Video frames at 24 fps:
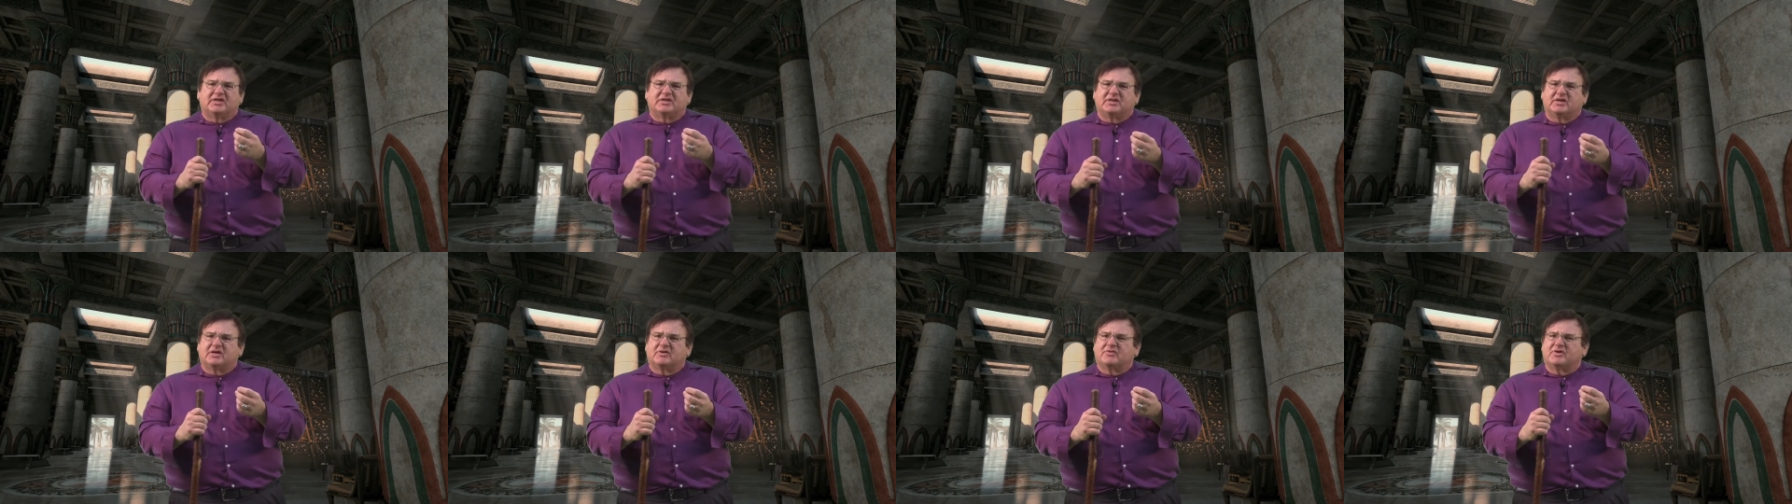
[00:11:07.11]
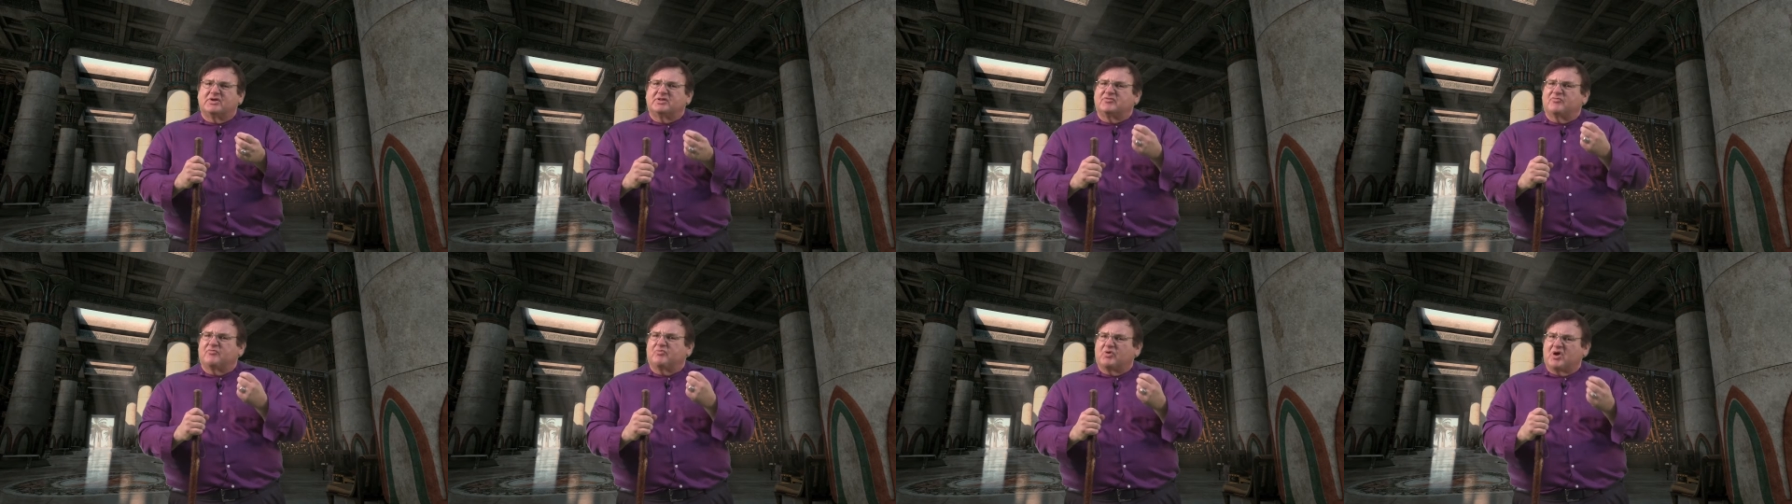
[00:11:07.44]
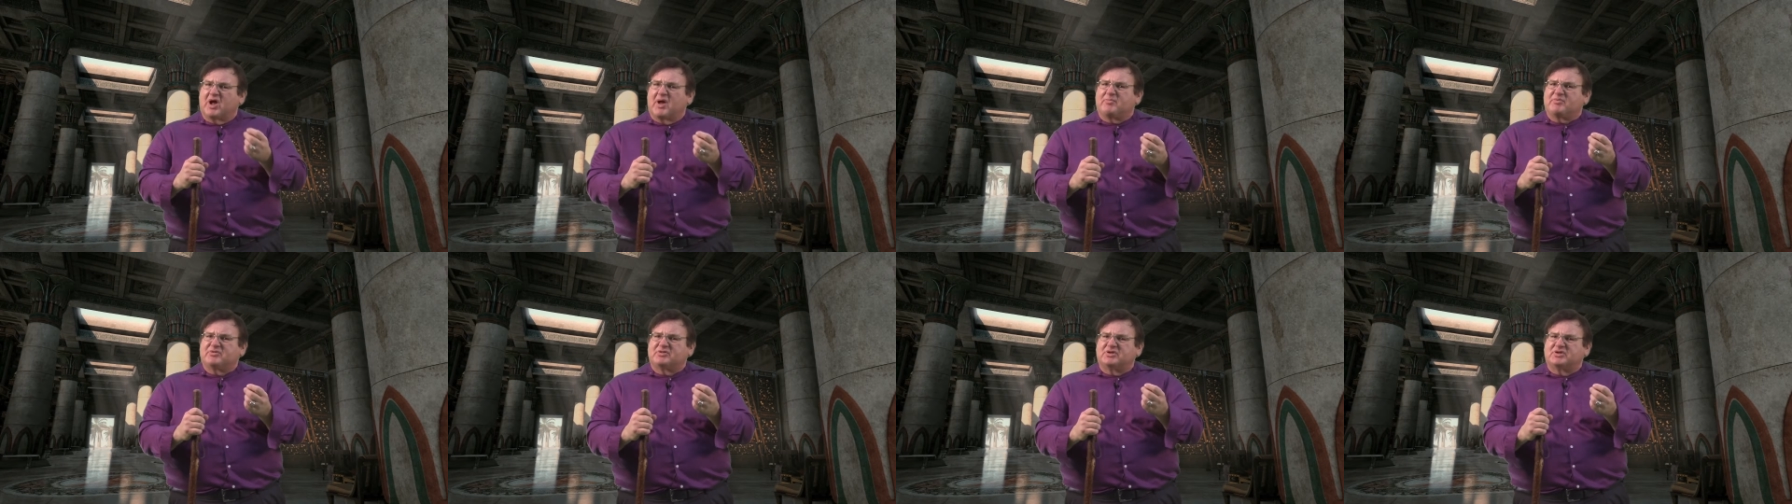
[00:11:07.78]
series of
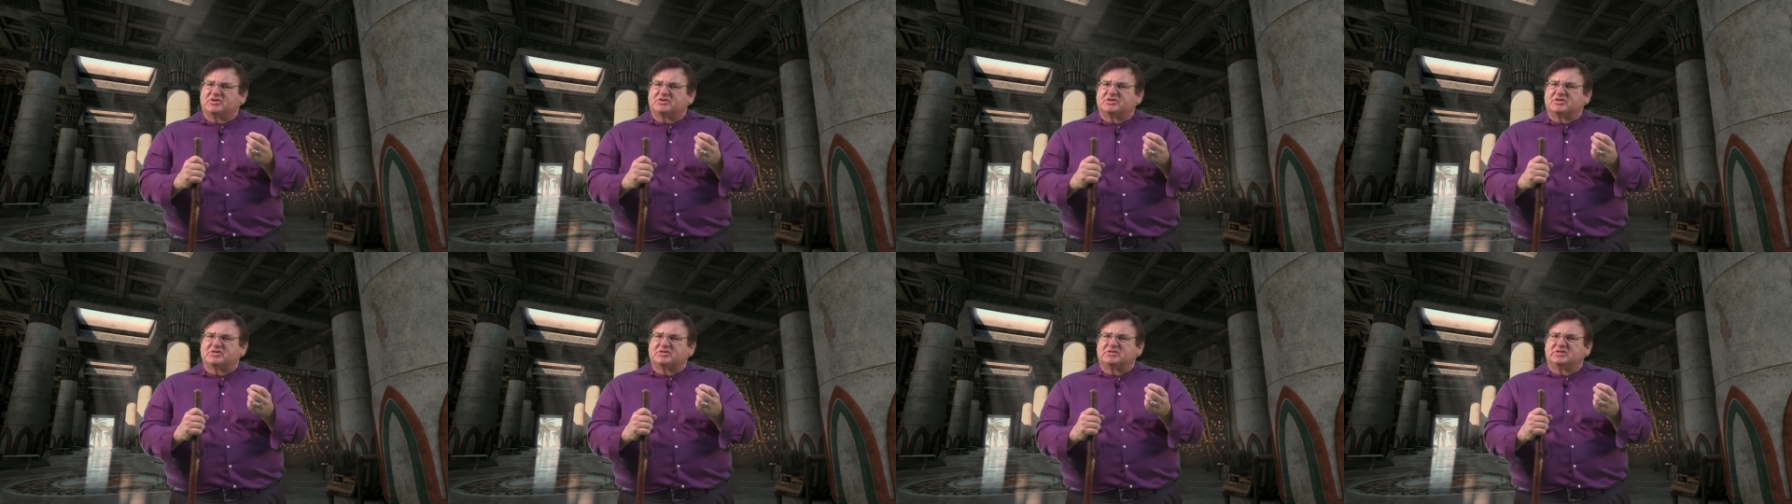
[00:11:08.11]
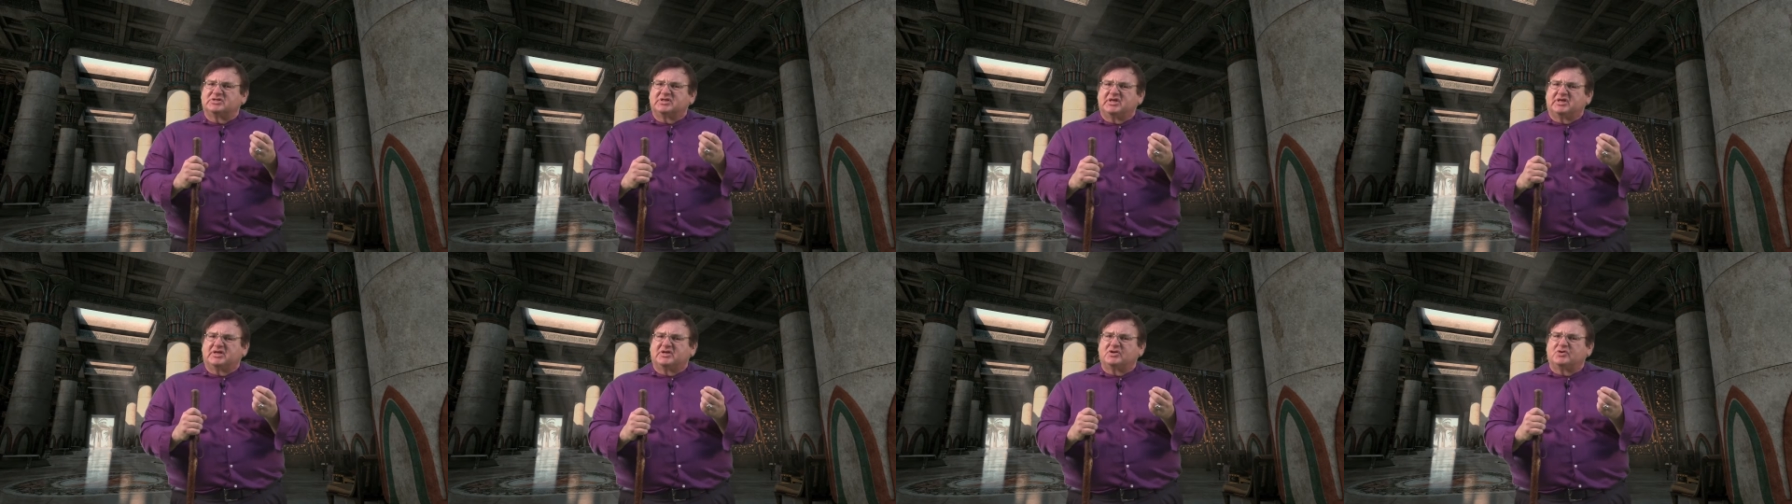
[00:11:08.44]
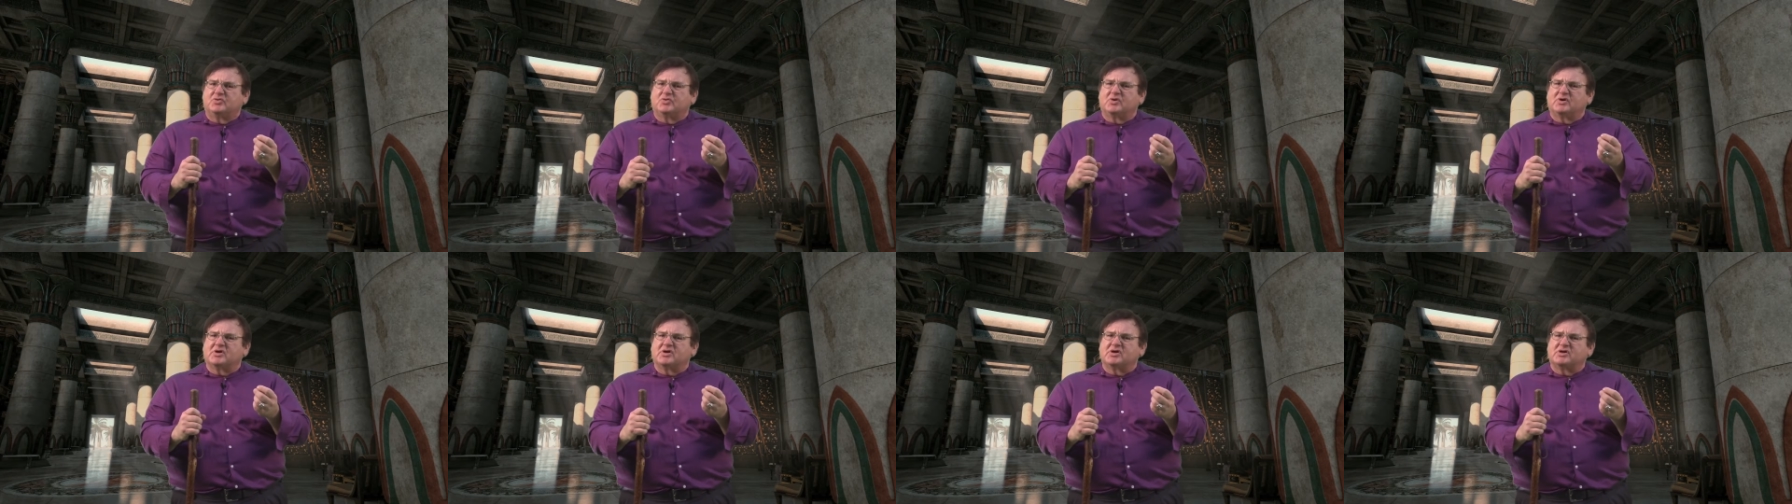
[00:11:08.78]
propositions leading
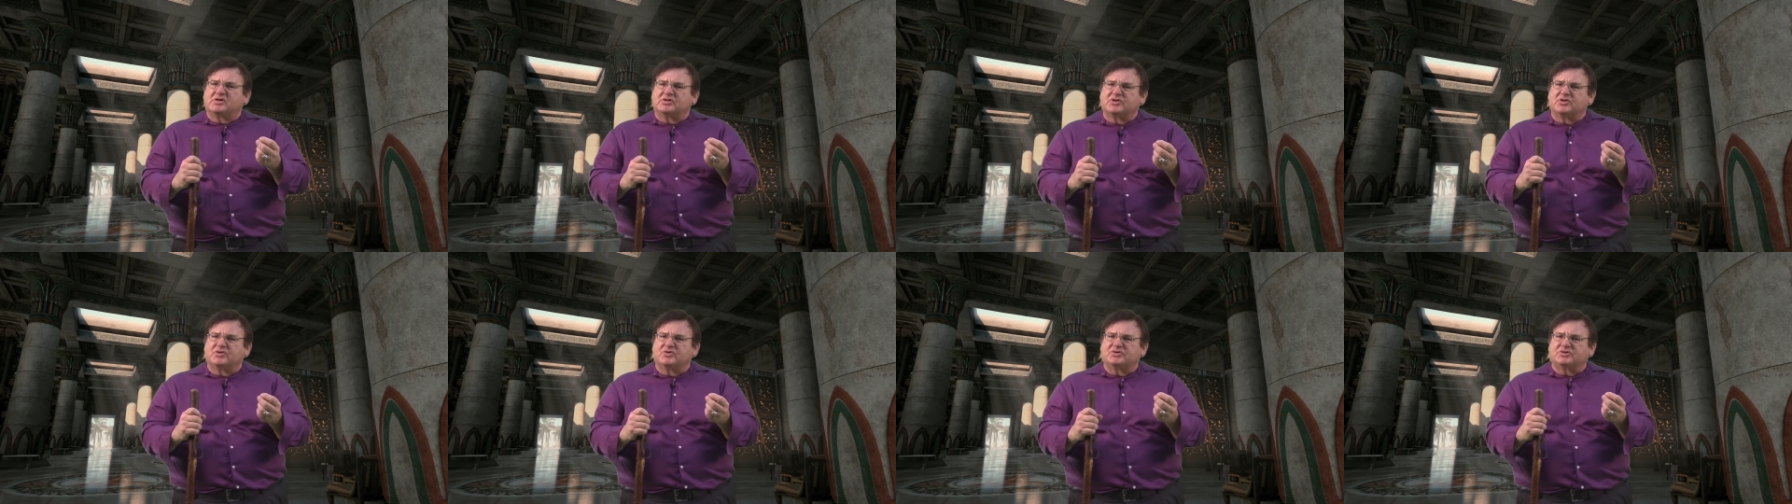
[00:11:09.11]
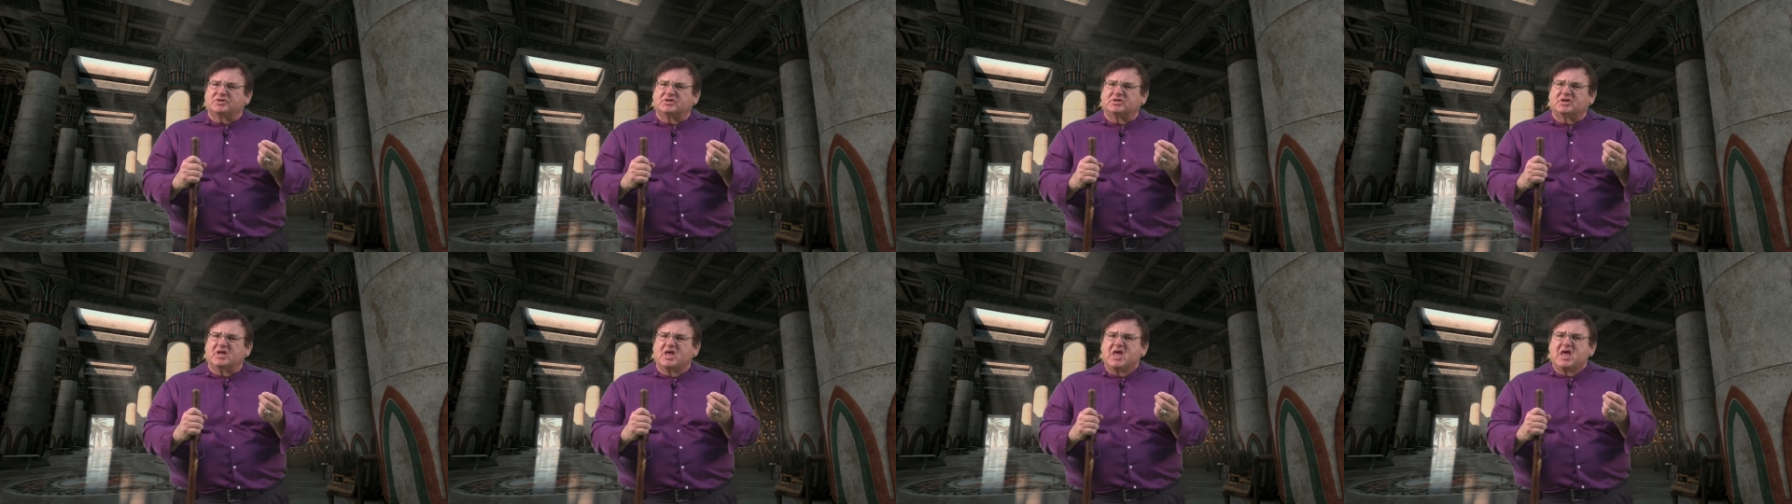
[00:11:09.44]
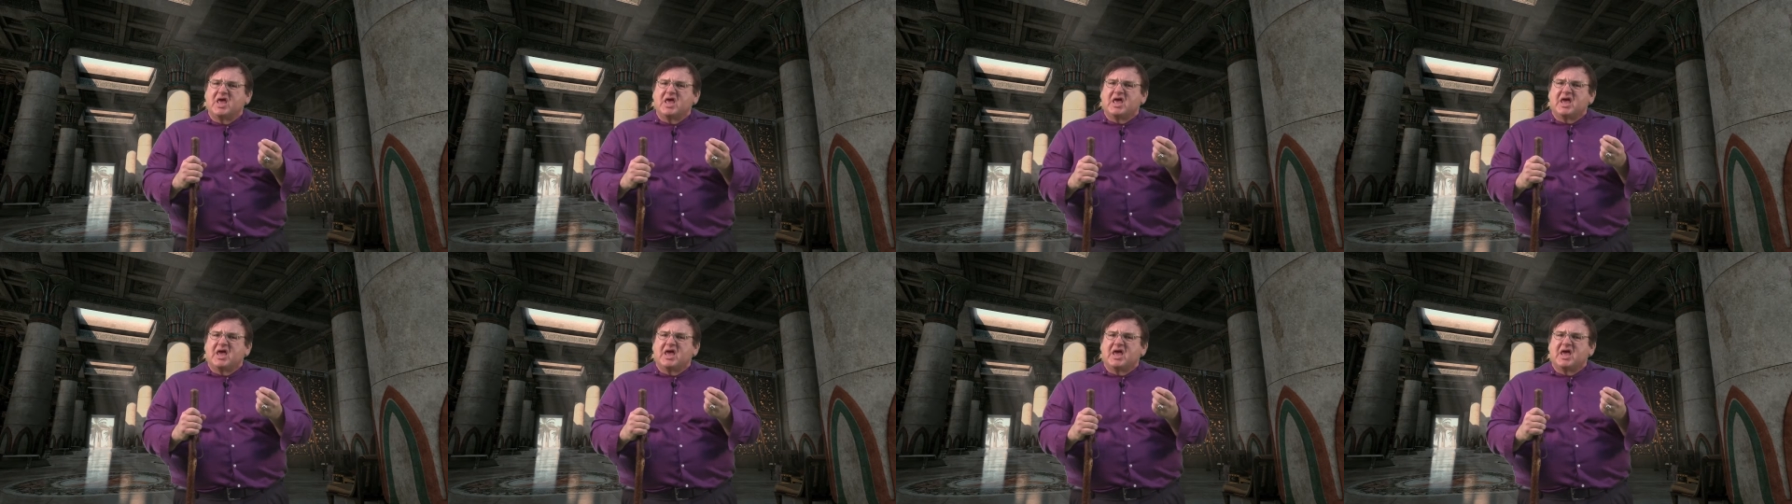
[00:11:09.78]
to a conclusion